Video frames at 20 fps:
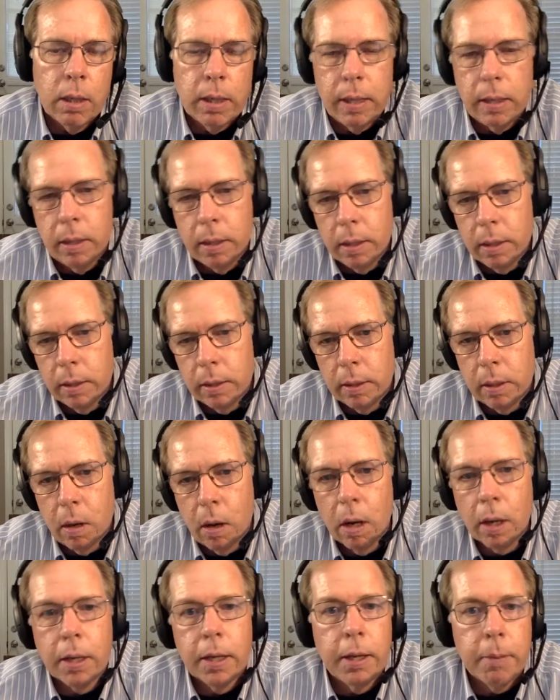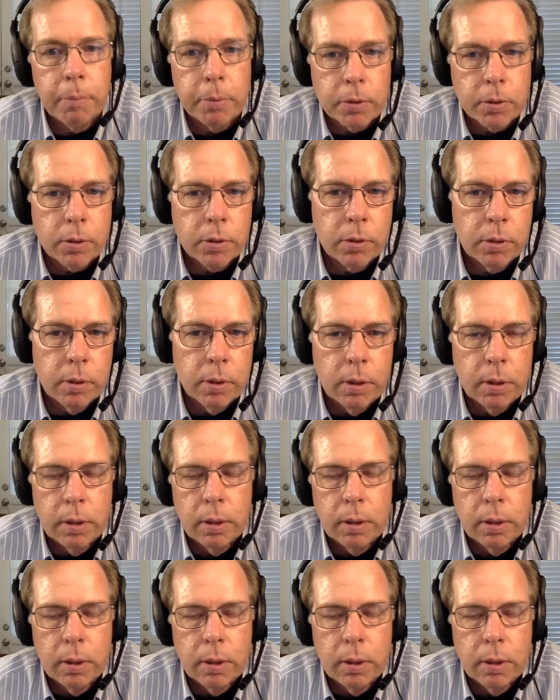Archippus?